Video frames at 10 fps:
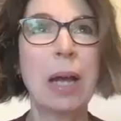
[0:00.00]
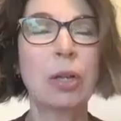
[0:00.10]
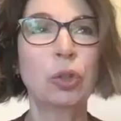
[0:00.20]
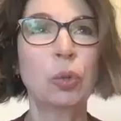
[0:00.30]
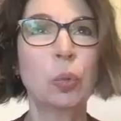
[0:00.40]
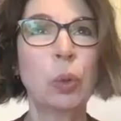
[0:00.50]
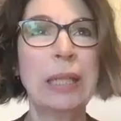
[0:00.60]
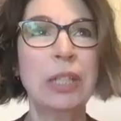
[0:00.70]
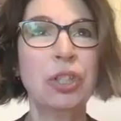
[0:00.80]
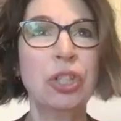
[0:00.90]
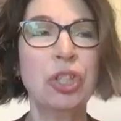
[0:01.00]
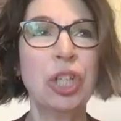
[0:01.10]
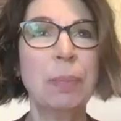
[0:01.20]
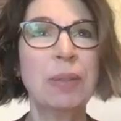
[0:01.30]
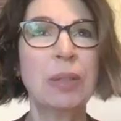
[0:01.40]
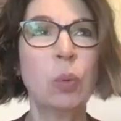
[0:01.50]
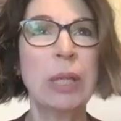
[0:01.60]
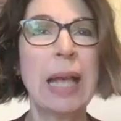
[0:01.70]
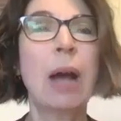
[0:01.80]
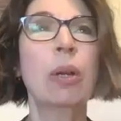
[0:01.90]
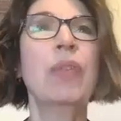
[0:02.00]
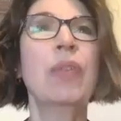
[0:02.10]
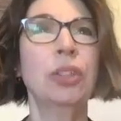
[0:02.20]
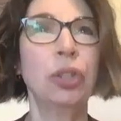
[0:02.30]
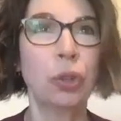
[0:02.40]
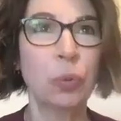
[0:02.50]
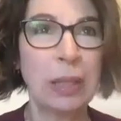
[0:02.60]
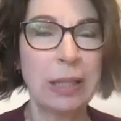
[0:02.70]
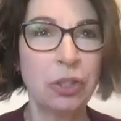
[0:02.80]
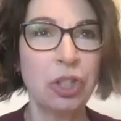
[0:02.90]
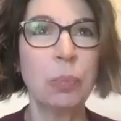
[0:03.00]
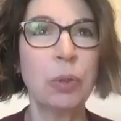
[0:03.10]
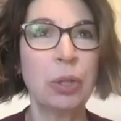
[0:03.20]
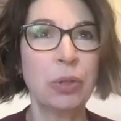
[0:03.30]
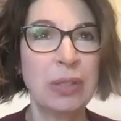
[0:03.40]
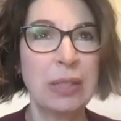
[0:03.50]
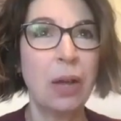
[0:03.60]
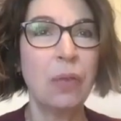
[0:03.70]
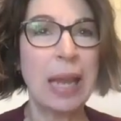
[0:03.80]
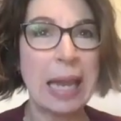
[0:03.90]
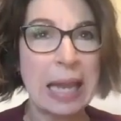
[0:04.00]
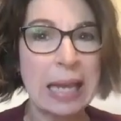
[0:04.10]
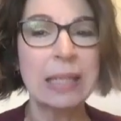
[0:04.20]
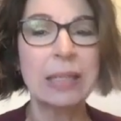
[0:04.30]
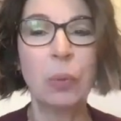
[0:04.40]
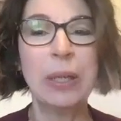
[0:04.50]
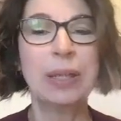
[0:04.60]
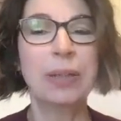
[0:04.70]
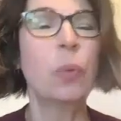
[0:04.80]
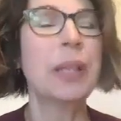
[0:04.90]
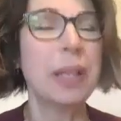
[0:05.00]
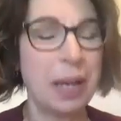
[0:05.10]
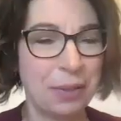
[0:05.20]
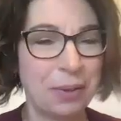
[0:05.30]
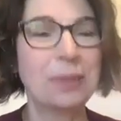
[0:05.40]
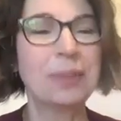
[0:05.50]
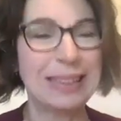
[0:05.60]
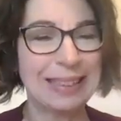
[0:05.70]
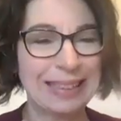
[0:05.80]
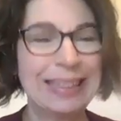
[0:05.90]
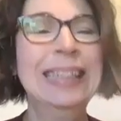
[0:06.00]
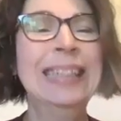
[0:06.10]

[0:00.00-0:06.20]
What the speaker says: about relationships with how it affected your relationship with yourself and with others.